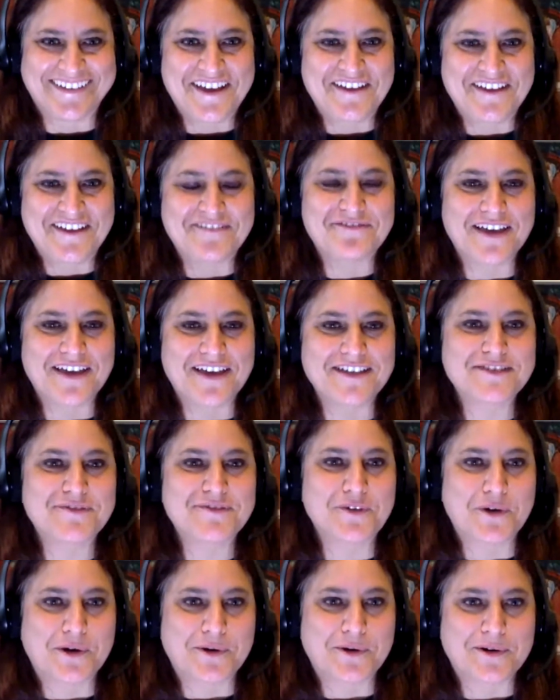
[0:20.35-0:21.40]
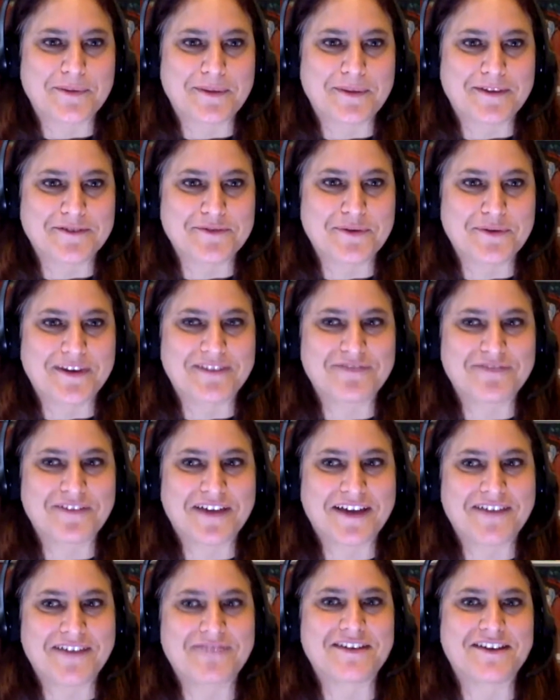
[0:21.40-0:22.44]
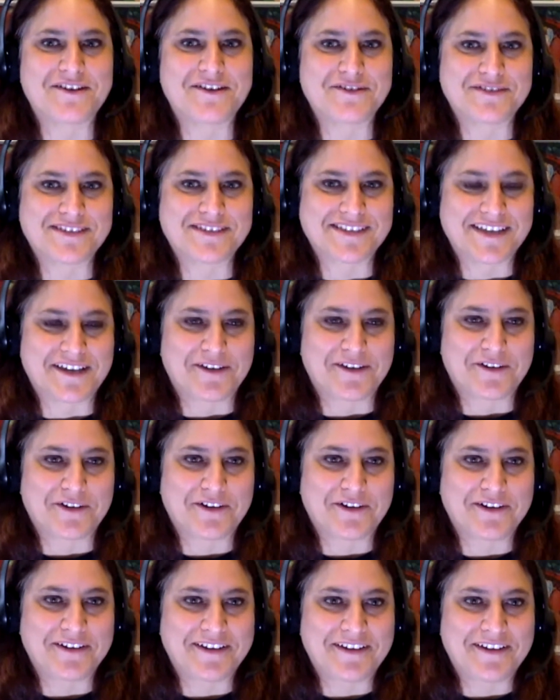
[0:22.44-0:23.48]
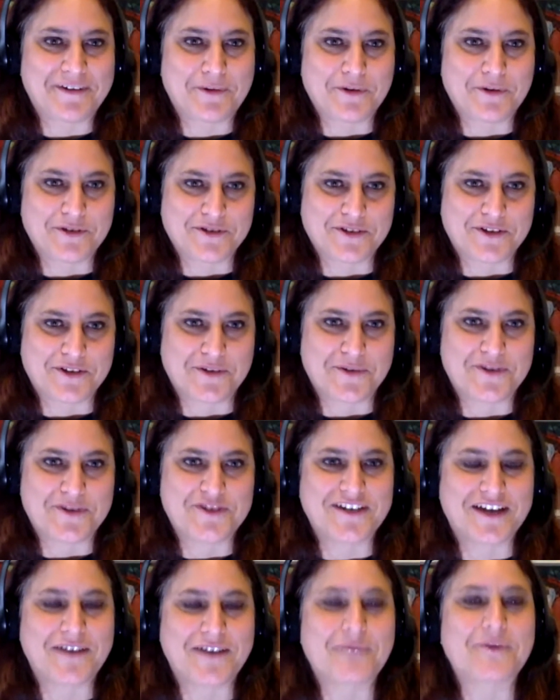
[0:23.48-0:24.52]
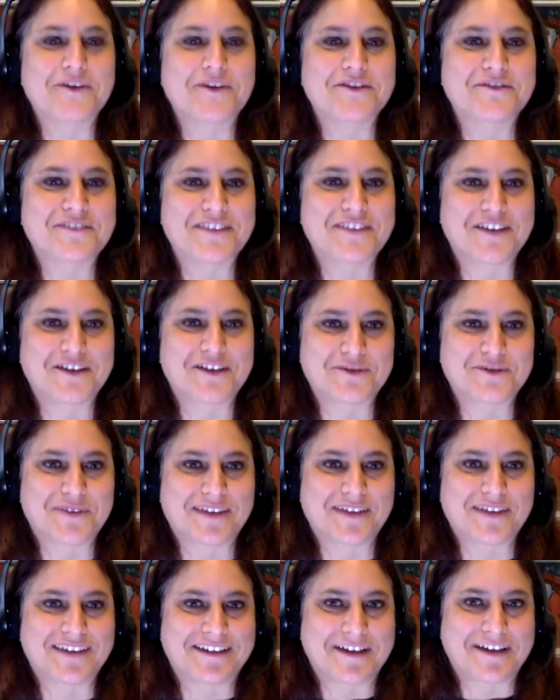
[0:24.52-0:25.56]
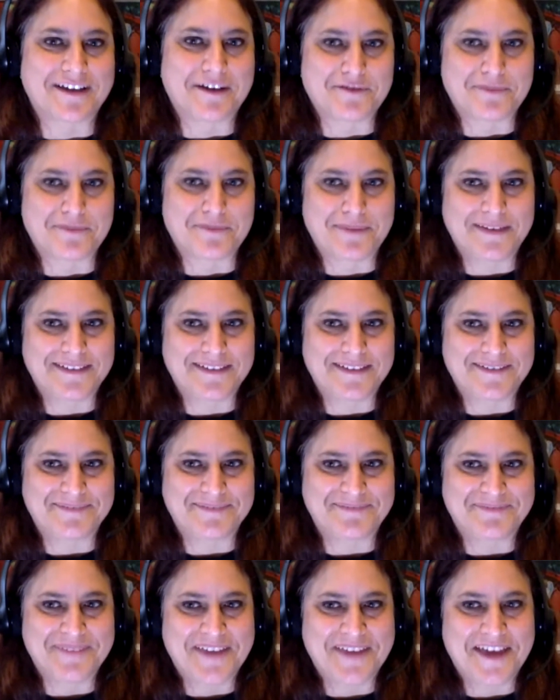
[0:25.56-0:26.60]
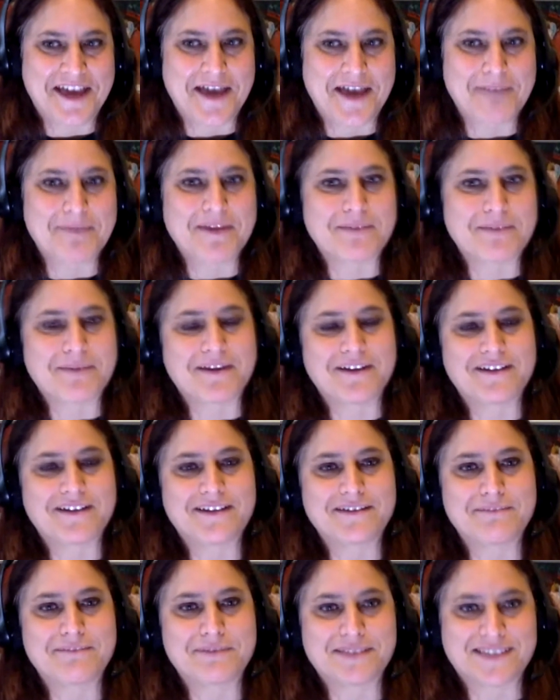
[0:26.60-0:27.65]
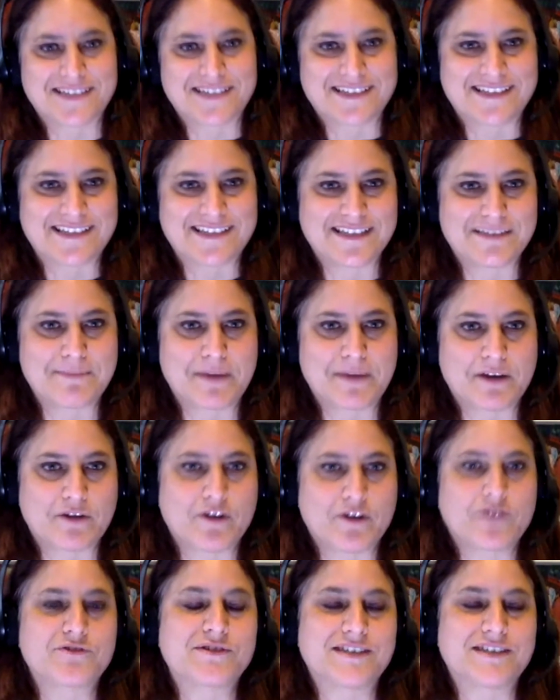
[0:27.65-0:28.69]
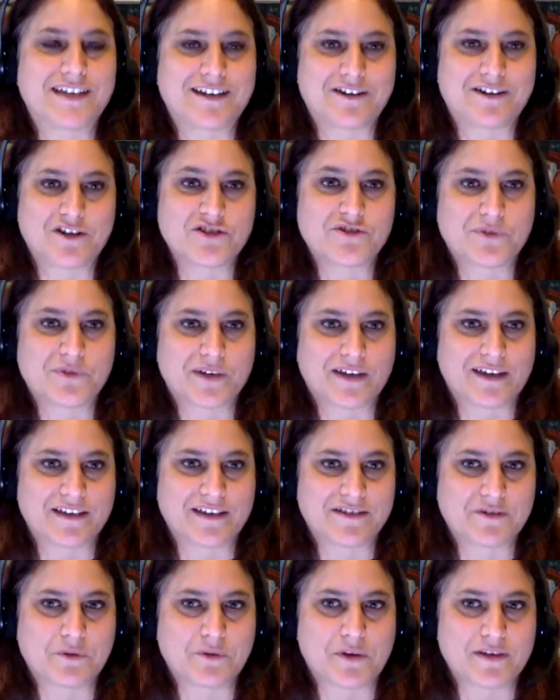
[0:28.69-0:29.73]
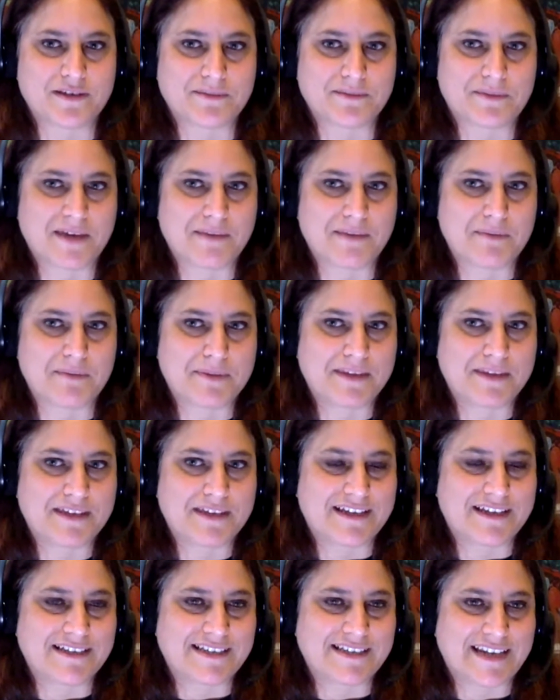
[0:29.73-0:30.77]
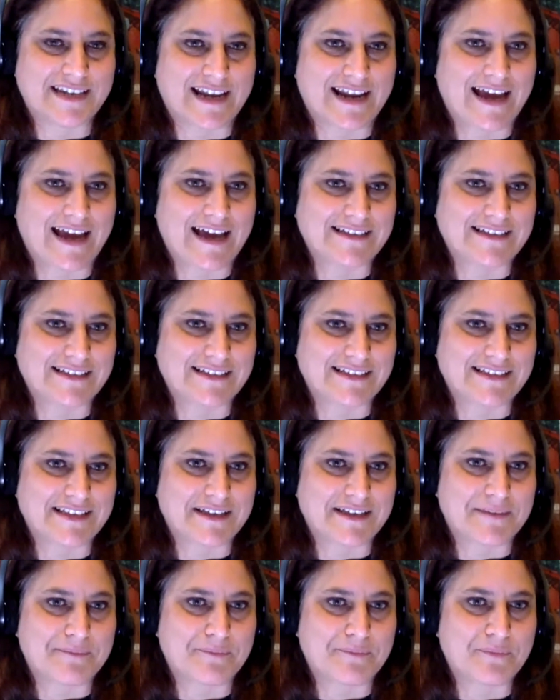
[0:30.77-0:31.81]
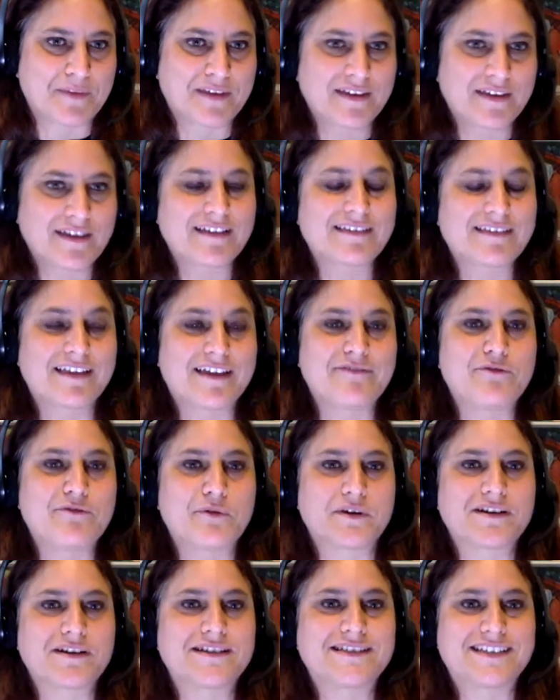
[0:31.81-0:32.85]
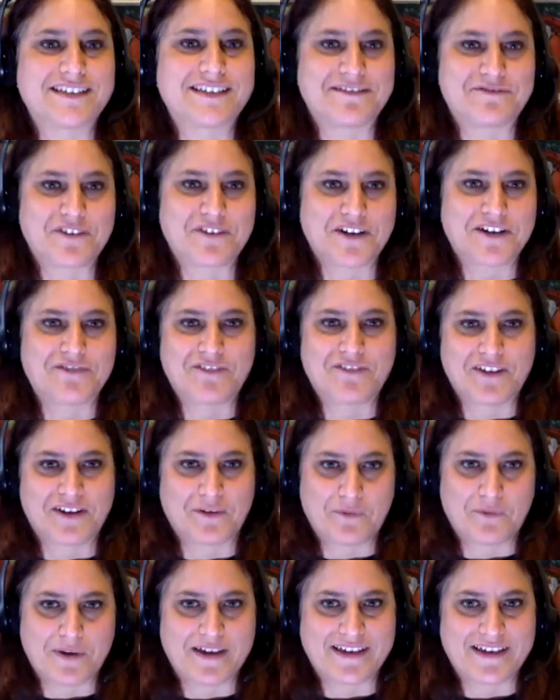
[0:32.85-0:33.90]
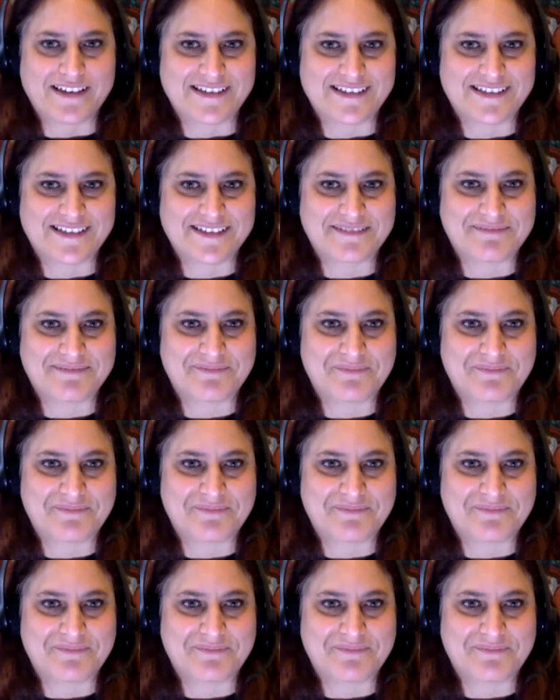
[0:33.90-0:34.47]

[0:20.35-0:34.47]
Fast forward about 25 years later or so, and she now works for the Australian government, helping American businesses better understand Australia's quantum capabilities and how to access them. Life works in very funny ways.